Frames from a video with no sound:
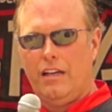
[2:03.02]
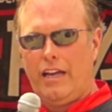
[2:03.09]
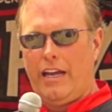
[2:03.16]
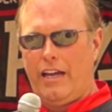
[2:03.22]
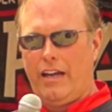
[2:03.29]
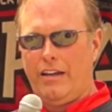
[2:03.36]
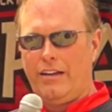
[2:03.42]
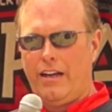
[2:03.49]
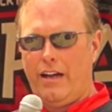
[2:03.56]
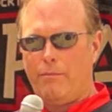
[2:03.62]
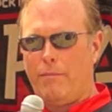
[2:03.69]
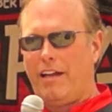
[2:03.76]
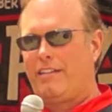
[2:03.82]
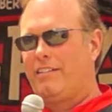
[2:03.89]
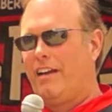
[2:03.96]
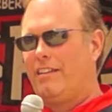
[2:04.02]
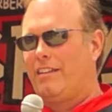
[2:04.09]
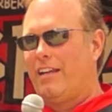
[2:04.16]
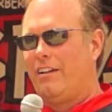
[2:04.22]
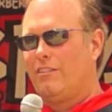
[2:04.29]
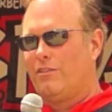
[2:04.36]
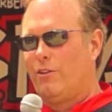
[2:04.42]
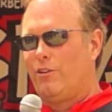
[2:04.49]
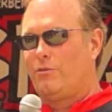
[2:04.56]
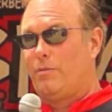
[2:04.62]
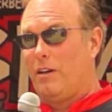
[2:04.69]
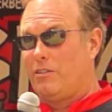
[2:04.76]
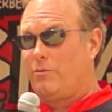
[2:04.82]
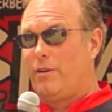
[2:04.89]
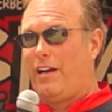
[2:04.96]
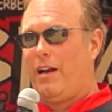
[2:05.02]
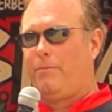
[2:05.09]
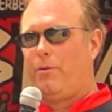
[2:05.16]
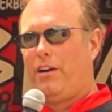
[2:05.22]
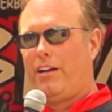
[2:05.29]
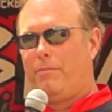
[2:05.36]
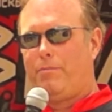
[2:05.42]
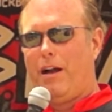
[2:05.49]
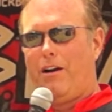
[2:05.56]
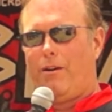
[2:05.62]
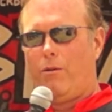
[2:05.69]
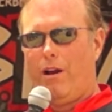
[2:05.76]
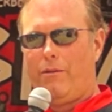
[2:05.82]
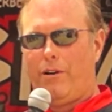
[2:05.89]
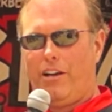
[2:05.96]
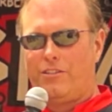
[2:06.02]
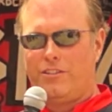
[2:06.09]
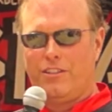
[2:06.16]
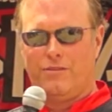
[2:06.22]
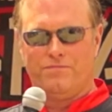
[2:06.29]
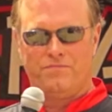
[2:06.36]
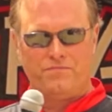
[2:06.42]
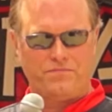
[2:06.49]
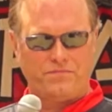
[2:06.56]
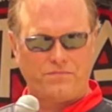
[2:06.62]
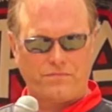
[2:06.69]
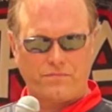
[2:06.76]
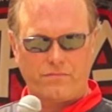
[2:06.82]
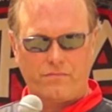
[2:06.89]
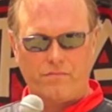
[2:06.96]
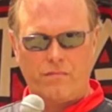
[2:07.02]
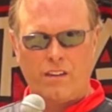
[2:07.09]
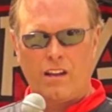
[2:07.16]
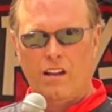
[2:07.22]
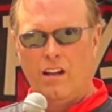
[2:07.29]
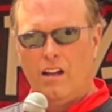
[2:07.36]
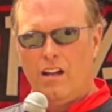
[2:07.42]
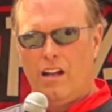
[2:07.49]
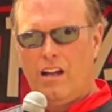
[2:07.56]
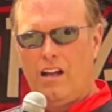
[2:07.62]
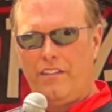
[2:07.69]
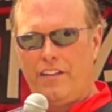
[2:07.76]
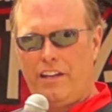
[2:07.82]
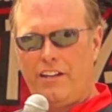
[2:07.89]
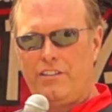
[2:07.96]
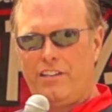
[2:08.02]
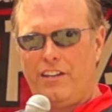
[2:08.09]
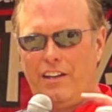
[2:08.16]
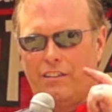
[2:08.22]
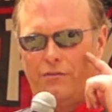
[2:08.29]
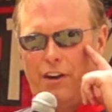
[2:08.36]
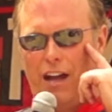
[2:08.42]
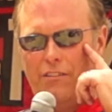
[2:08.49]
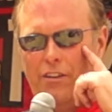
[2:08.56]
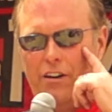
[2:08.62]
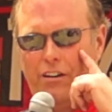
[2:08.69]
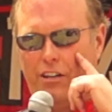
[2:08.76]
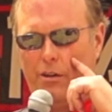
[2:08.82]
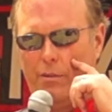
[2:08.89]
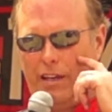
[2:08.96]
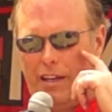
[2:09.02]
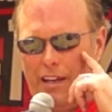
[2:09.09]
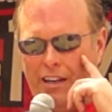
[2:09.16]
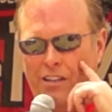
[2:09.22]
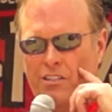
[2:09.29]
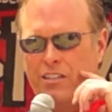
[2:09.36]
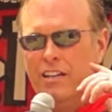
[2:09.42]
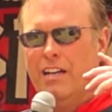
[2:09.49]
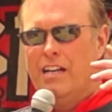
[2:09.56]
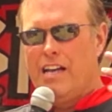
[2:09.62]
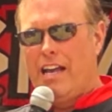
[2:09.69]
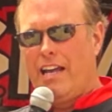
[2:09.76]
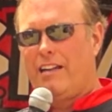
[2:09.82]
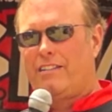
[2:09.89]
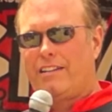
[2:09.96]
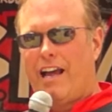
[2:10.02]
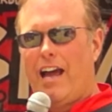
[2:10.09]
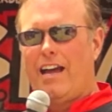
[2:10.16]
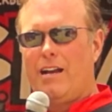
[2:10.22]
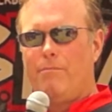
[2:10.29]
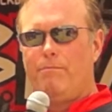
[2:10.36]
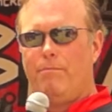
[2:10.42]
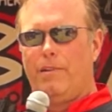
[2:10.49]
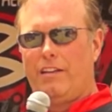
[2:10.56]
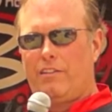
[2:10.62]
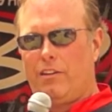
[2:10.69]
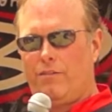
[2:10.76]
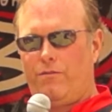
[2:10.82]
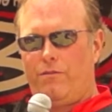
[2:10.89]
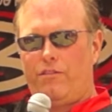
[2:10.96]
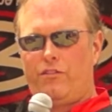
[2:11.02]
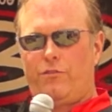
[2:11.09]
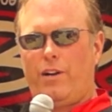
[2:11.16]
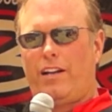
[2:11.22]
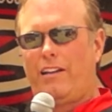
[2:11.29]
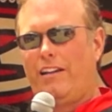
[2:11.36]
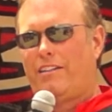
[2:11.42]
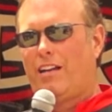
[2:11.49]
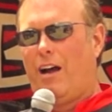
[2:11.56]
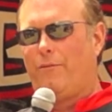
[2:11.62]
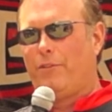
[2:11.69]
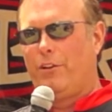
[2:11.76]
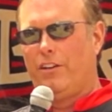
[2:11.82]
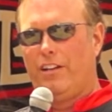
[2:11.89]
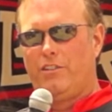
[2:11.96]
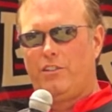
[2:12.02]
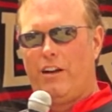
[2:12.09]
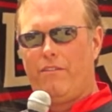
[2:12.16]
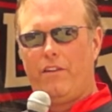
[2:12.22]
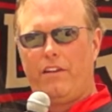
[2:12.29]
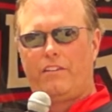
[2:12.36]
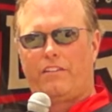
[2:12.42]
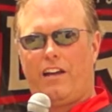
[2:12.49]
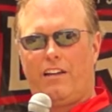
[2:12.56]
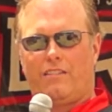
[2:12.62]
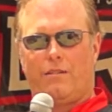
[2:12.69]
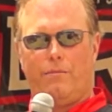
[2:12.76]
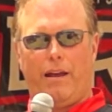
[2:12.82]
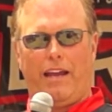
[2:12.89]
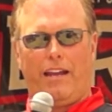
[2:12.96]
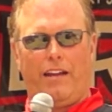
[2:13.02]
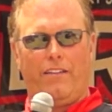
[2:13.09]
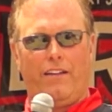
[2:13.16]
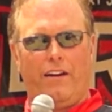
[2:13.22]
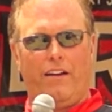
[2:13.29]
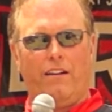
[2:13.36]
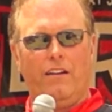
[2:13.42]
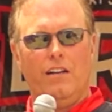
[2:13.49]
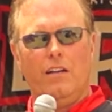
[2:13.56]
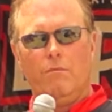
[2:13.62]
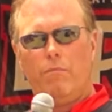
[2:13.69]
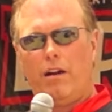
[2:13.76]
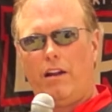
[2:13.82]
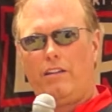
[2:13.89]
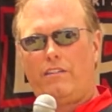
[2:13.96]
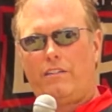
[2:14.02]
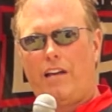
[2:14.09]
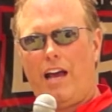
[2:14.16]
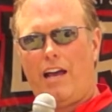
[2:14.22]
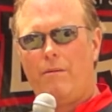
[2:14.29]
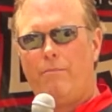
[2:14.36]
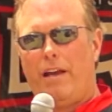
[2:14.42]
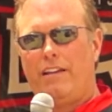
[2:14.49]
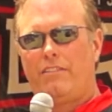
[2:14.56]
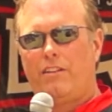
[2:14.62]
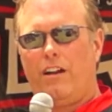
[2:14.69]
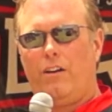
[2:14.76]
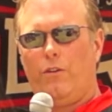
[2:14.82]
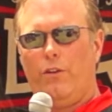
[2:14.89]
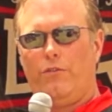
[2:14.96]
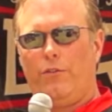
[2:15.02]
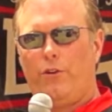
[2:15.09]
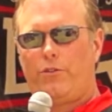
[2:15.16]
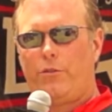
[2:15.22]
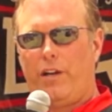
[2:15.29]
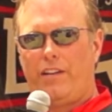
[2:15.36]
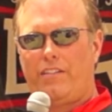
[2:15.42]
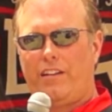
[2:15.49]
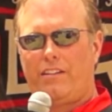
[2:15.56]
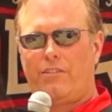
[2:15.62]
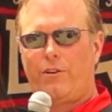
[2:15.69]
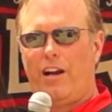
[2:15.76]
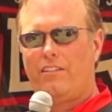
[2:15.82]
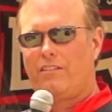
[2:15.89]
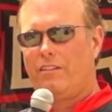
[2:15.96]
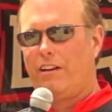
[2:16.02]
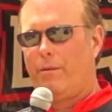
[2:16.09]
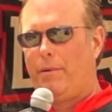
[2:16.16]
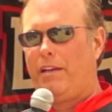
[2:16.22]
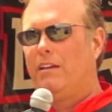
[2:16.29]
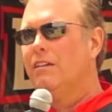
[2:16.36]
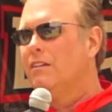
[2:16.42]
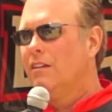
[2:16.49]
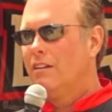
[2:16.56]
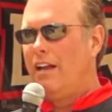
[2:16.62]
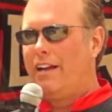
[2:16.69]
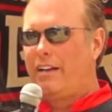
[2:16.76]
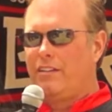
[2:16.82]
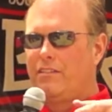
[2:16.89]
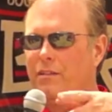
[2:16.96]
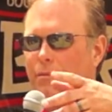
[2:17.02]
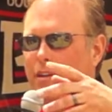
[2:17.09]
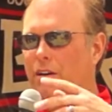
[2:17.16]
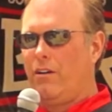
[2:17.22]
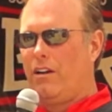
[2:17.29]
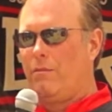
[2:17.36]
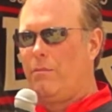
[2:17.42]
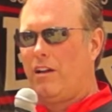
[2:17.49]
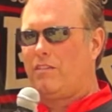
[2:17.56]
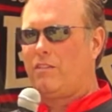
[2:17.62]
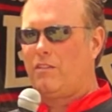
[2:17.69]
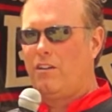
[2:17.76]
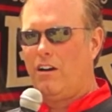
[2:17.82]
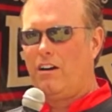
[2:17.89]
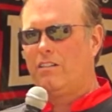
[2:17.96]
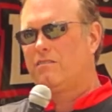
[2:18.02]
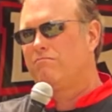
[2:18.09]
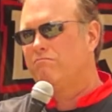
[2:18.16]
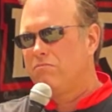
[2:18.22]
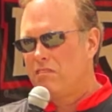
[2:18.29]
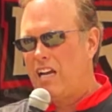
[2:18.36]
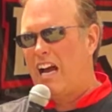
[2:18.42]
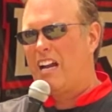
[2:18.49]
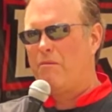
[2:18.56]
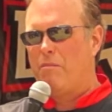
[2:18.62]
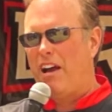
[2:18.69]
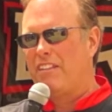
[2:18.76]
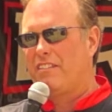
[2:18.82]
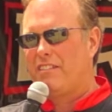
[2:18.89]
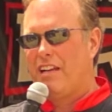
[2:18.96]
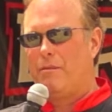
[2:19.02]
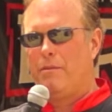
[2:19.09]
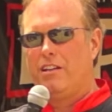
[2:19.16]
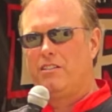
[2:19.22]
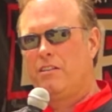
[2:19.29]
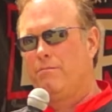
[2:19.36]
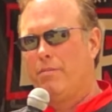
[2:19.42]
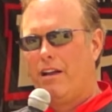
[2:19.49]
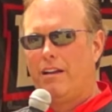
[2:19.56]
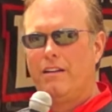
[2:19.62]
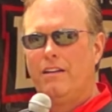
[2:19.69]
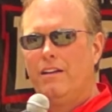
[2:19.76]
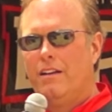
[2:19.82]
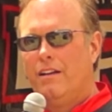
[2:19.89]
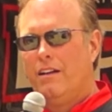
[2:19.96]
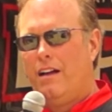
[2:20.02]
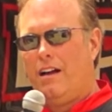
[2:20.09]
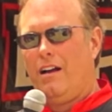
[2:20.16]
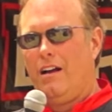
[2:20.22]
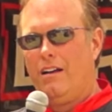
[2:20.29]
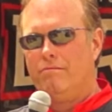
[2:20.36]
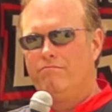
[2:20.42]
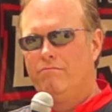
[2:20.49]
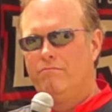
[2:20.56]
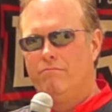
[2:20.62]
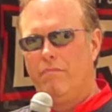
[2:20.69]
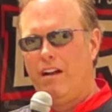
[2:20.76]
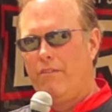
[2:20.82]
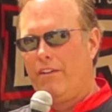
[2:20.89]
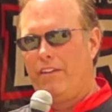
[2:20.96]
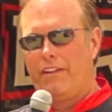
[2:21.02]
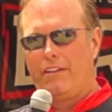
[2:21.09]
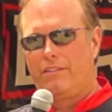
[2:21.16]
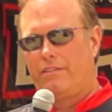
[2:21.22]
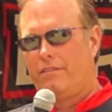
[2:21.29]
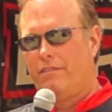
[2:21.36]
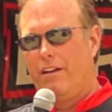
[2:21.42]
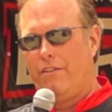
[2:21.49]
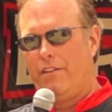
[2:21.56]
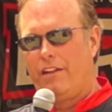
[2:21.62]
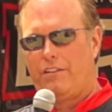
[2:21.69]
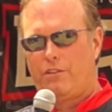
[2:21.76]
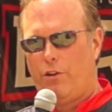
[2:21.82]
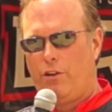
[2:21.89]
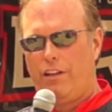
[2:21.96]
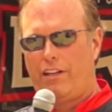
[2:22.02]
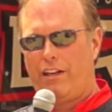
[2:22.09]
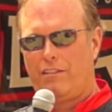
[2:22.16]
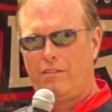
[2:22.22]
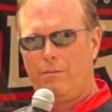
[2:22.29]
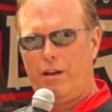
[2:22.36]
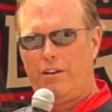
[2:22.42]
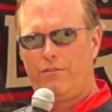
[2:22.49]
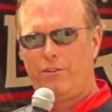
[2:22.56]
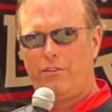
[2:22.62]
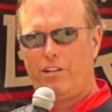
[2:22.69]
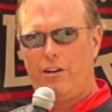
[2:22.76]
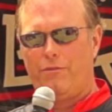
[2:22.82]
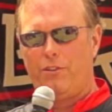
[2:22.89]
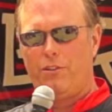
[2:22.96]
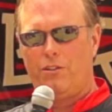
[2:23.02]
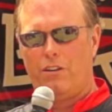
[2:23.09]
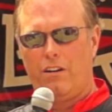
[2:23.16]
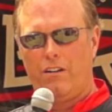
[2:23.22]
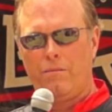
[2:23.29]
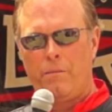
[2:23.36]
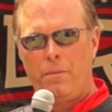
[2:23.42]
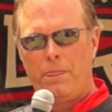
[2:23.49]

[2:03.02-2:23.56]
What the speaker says: and makes 10,000 horsepower. So we got a pretty good power to weight ratio. The engine is 500 cubic inch, and it's a strictly Top Fuel engine. Everything's custom made in there, but it's kind of based on old 426 Chrysler Hemi, like in some of the early muscle cars. Kind of about the same engine, but everything's totally custom made for a Top Fuel car.